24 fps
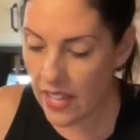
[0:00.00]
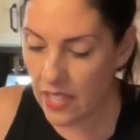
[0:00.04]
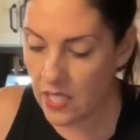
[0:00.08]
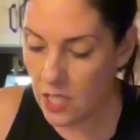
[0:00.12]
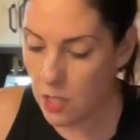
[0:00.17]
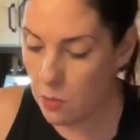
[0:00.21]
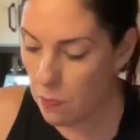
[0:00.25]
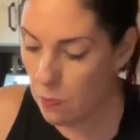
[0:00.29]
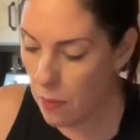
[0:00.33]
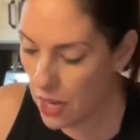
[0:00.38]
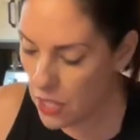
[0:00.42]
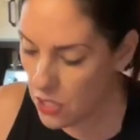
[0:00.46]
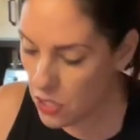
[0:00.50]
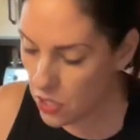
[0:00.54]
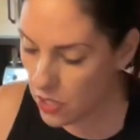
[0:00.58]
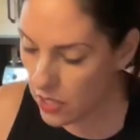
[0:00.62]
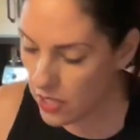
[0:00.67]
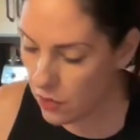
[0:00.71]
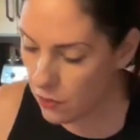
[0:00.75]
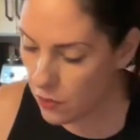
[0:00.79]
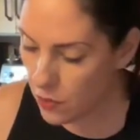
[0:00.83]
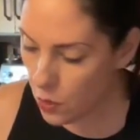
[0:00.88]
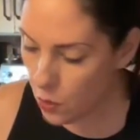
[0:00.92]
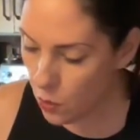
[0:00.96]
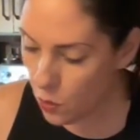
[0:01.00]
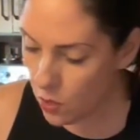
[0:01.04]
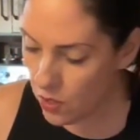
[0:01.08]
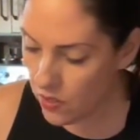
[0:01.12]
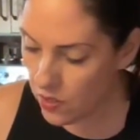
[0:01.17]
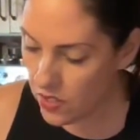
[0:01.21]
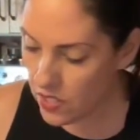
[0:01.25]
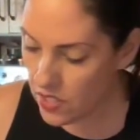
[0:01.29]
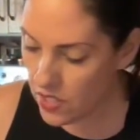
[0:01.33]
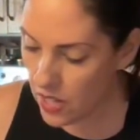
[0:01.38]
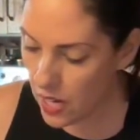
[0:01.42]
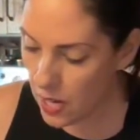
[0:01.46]
especially if you're
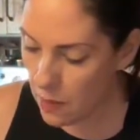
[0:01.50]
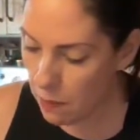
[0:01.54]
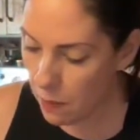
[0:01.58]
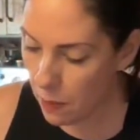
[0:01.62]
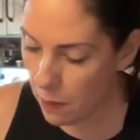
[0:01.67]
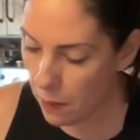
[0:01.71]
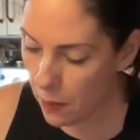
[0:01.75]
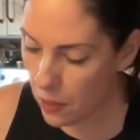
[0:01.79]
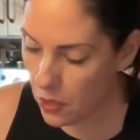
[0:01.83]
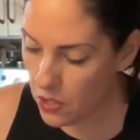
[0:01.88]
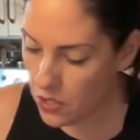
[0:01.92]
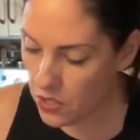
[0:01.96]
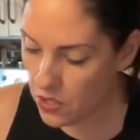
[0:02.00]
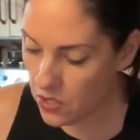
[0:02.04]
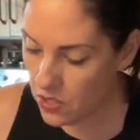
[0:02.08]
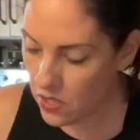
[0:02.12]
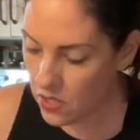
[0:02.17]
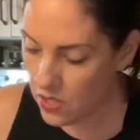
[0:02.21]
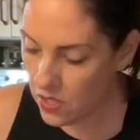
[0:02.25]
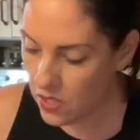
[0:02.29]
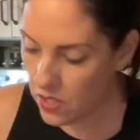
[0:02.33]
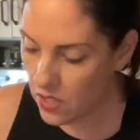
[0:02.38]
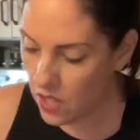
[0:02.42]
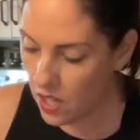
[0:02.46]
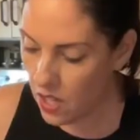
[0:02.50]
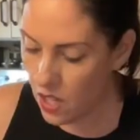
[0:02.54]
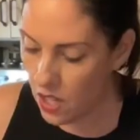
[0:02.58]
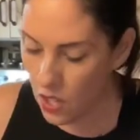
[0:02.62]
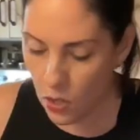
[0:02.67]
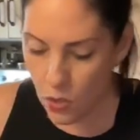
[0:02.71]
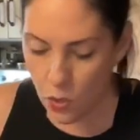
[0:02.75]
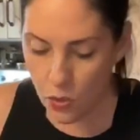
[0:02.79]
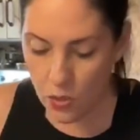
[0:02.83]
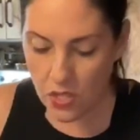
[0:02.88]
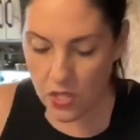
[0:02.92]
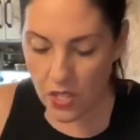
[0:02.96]
the type of person
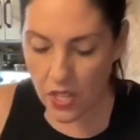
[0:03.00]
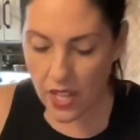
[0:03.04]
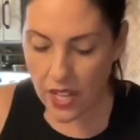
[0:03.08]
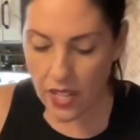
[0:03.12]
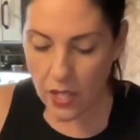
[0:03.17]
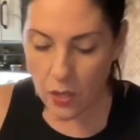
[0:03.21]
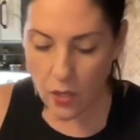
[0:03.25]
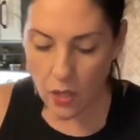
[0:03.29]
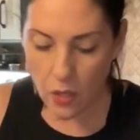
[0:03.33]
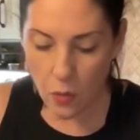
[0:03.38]
who's like,